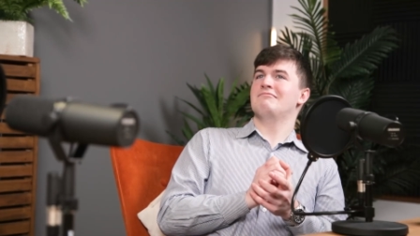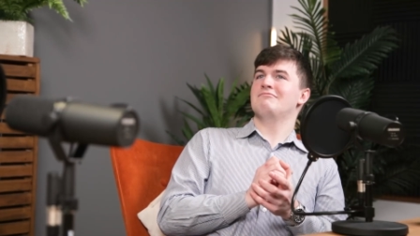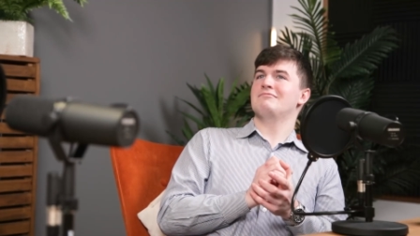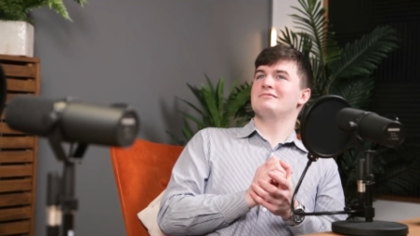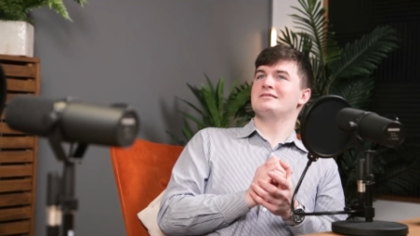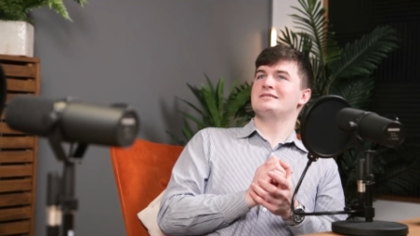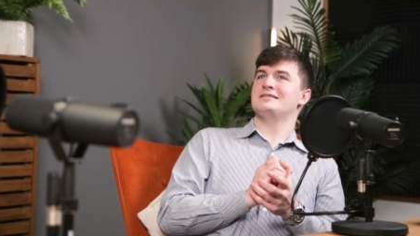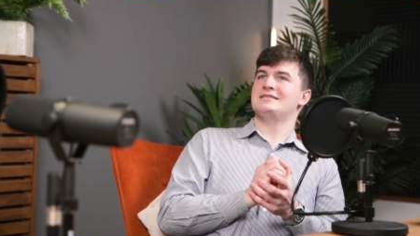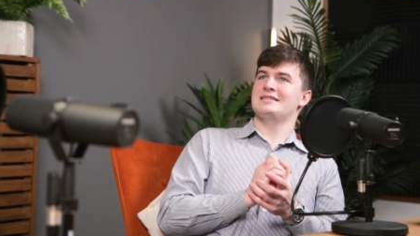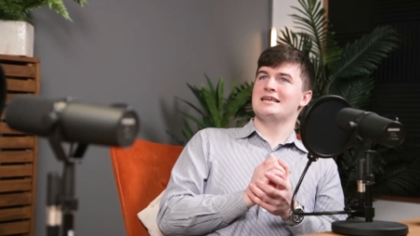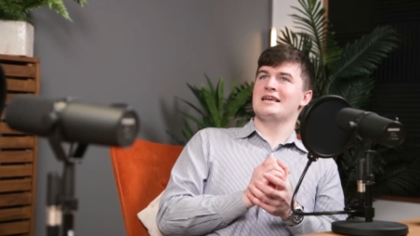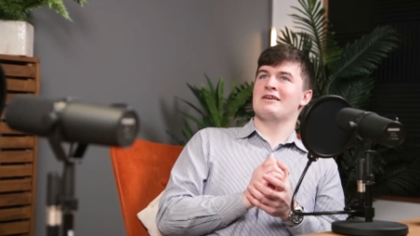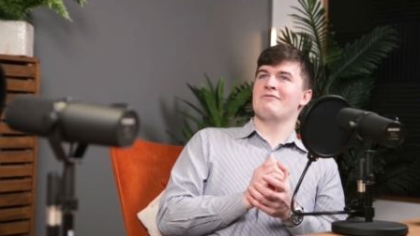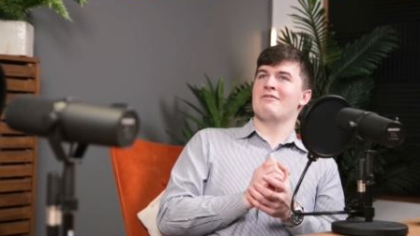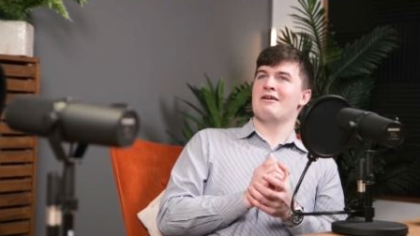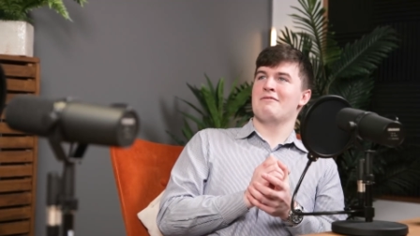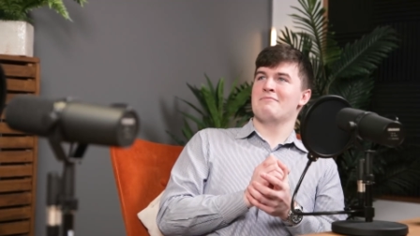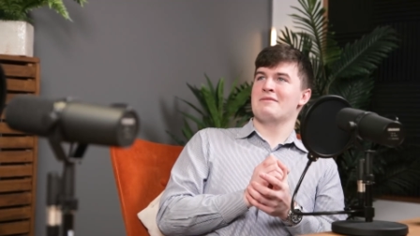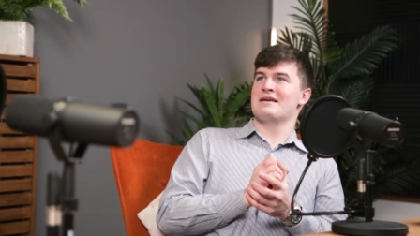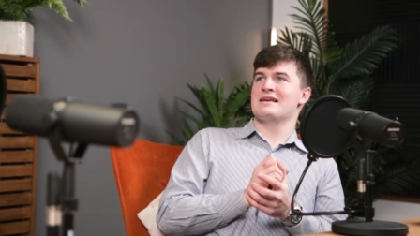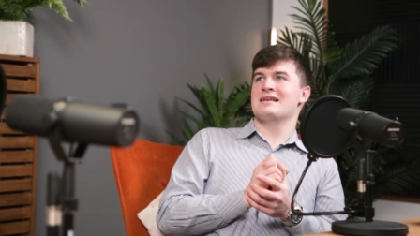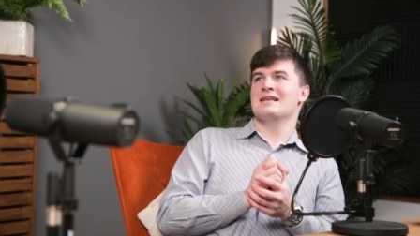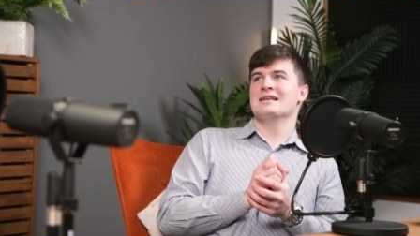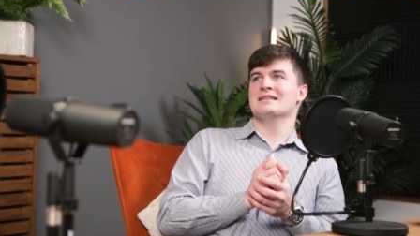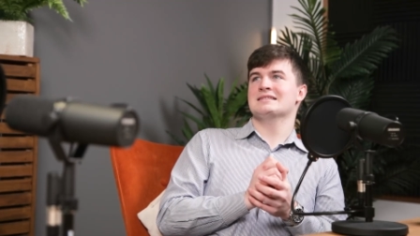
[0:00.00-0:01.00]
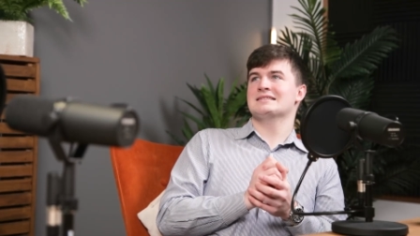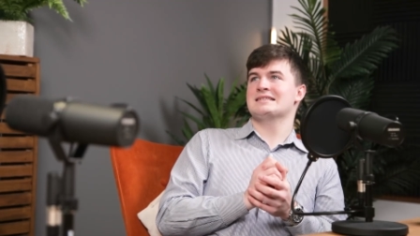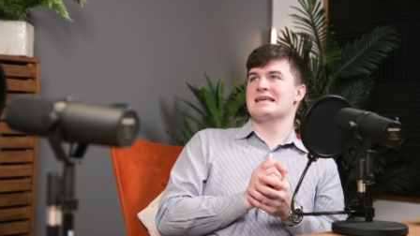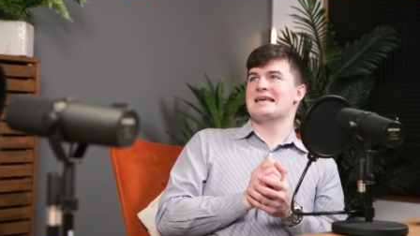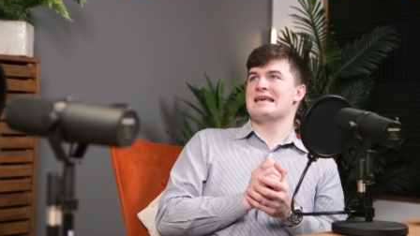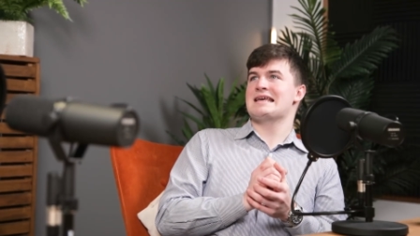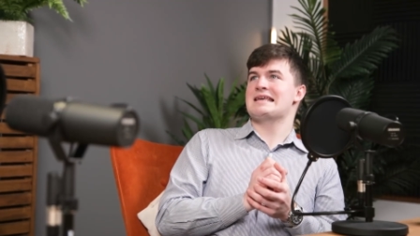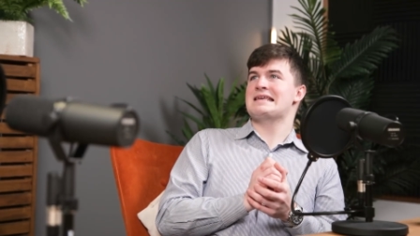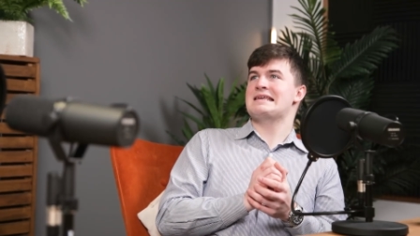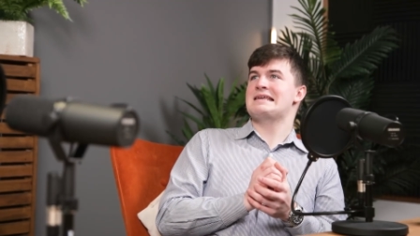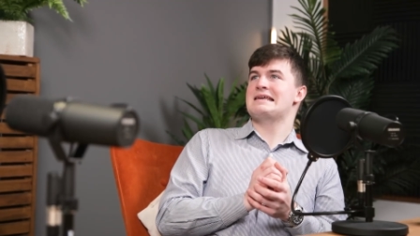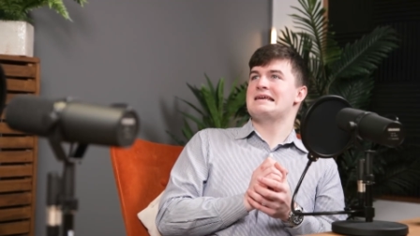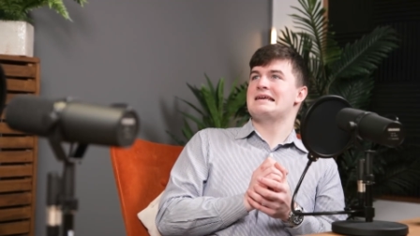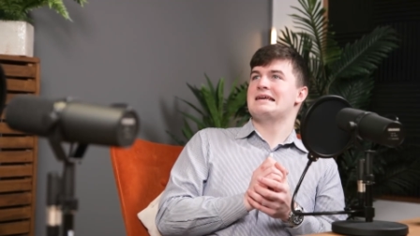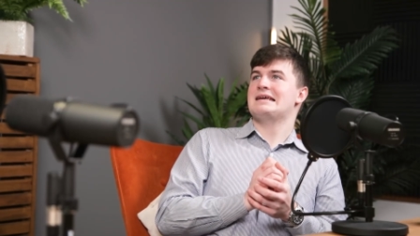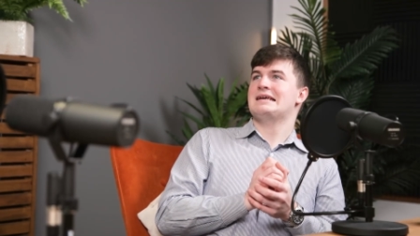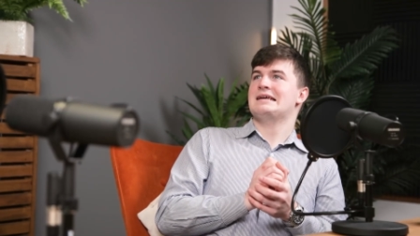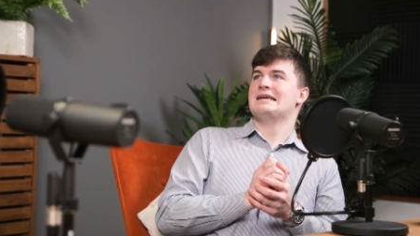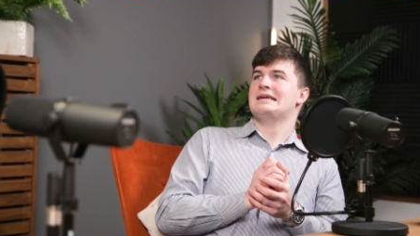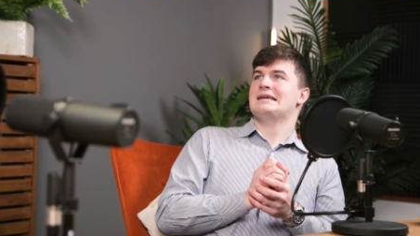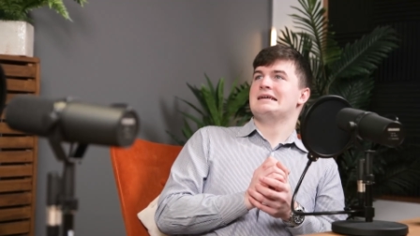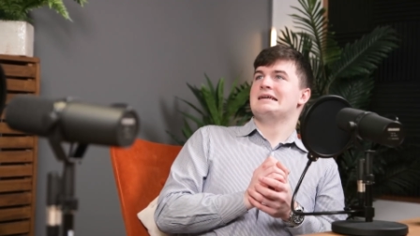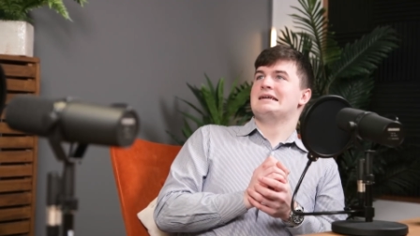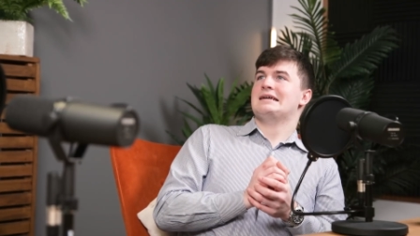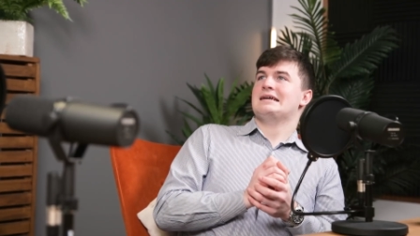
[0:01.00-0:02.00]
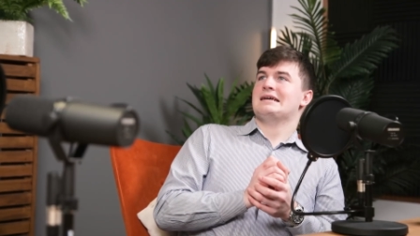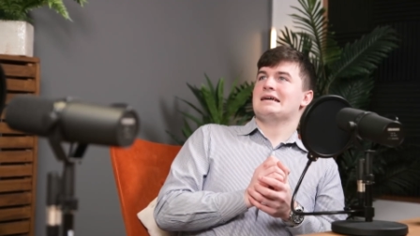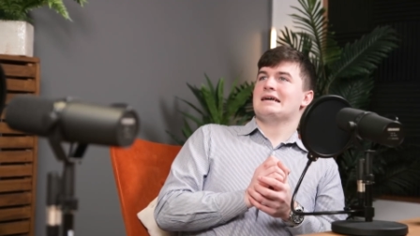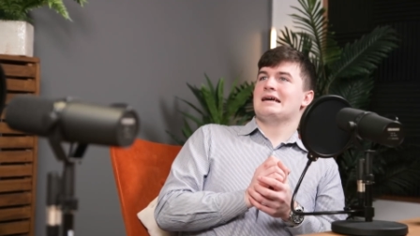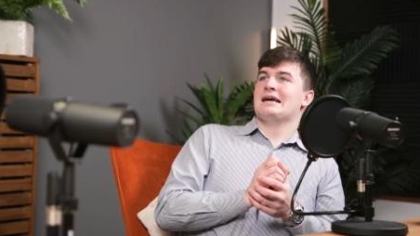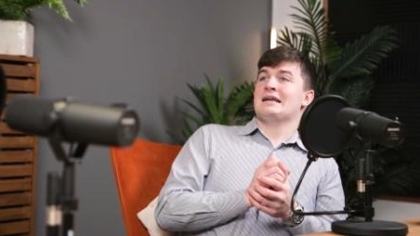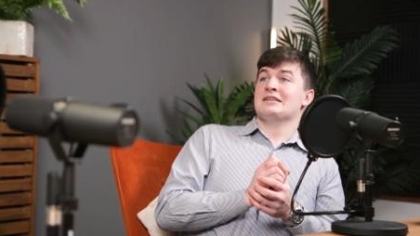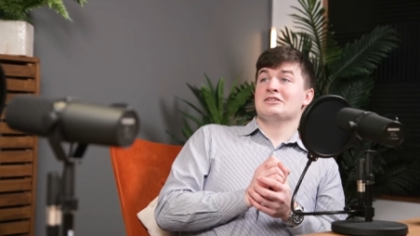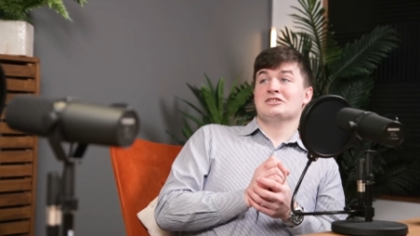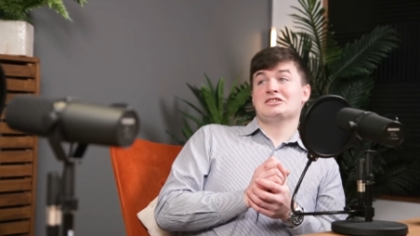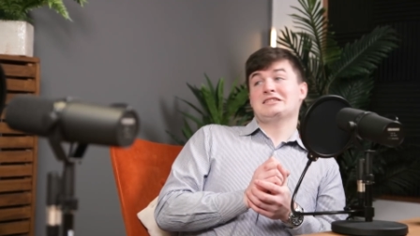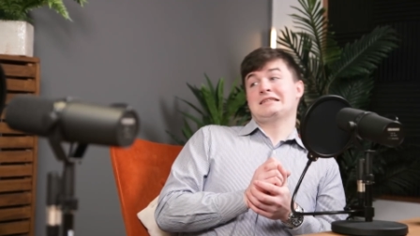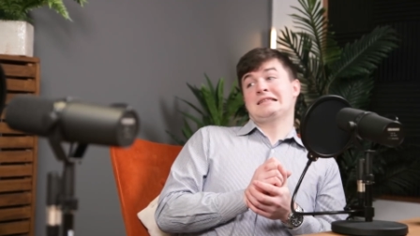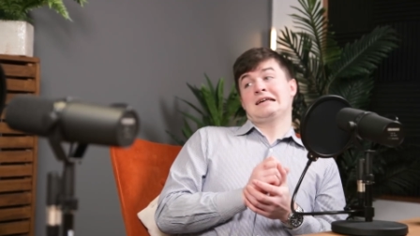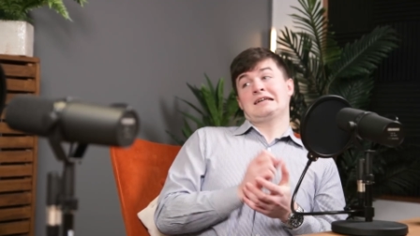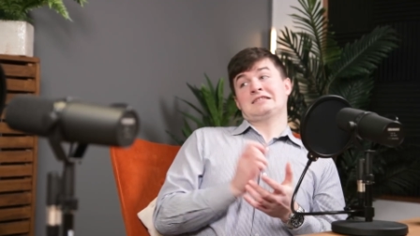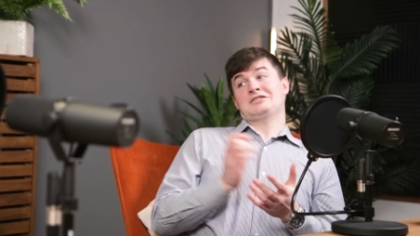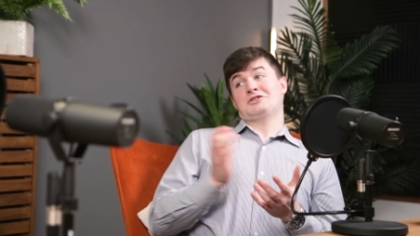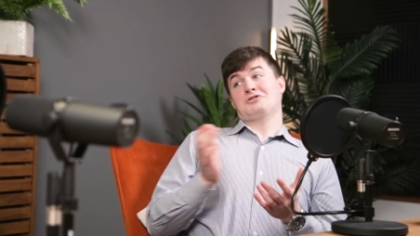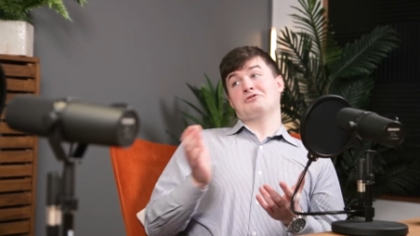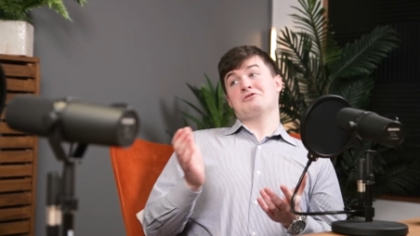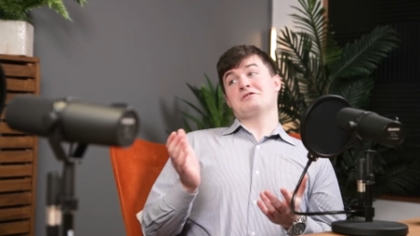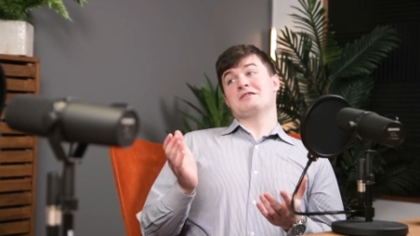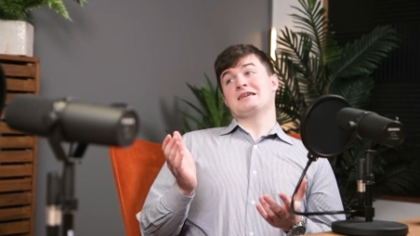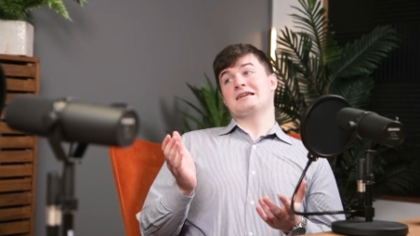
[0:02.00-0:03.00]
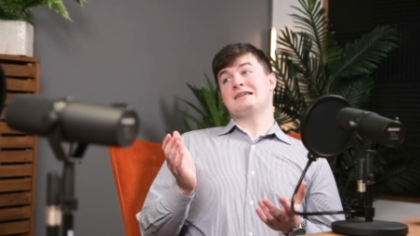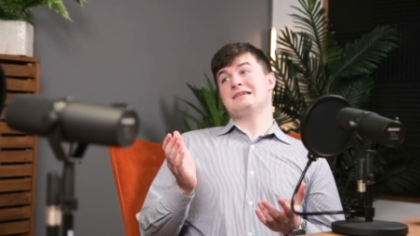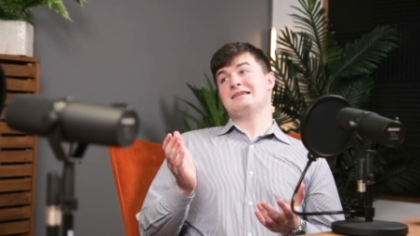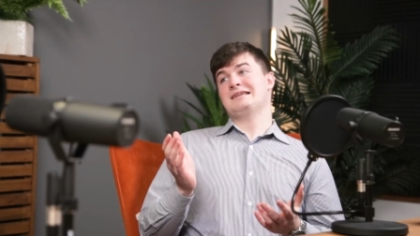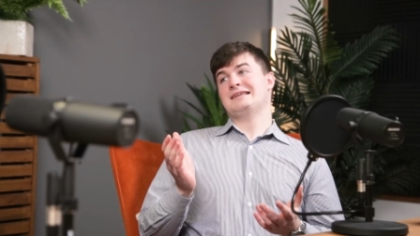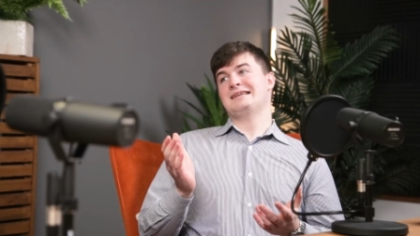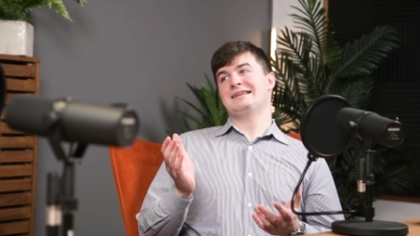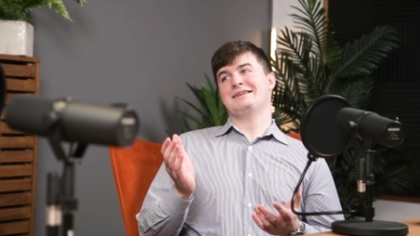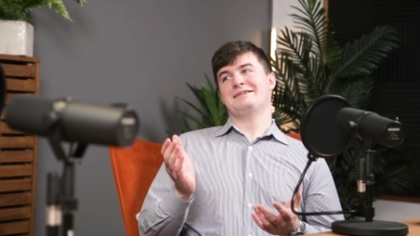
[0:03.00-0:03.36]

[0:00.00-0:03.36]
sitting around making tea and you see that as a good thing,